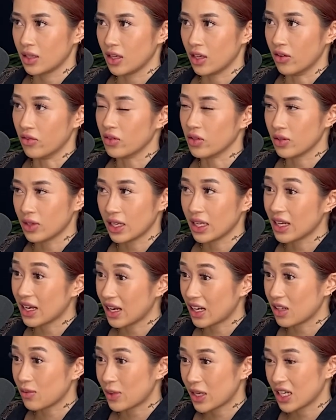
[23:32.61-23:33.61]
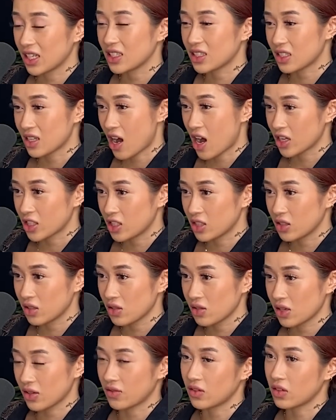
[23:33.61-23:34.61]
if you need anybody to talk
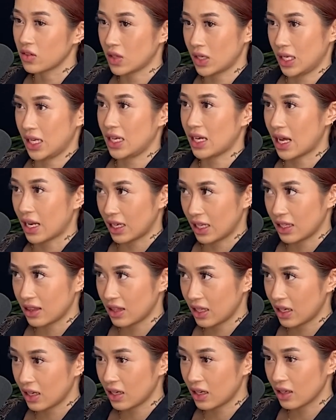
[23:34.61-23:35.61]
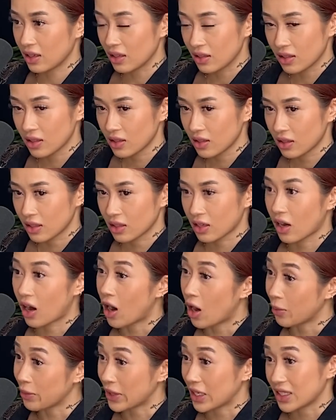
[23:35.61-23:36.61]
to, if you need anything,
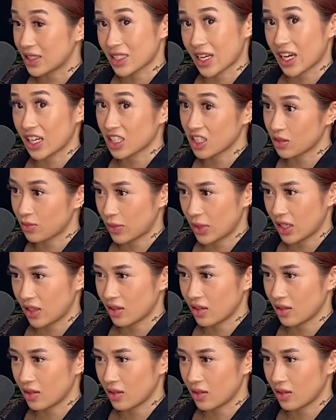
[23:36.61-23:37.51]
call me, text me,